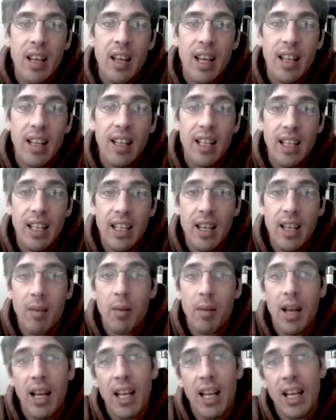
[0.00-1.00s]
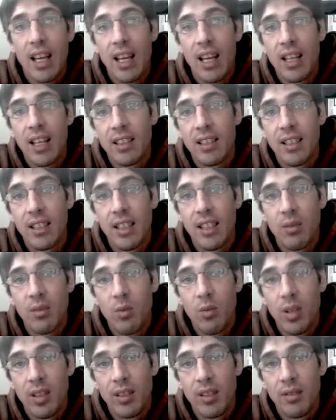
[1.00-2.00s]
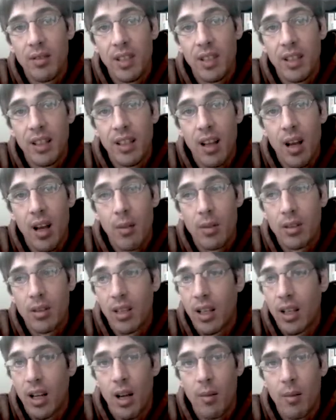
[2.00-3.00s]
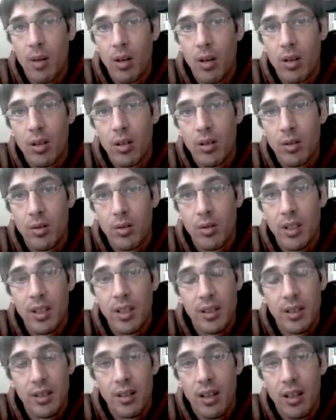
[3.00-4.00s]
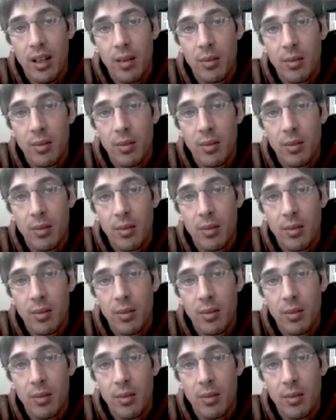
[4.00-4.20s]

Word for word: And then he came back, his kid went to Vietnam, is like, I'm not going to do this. A lot of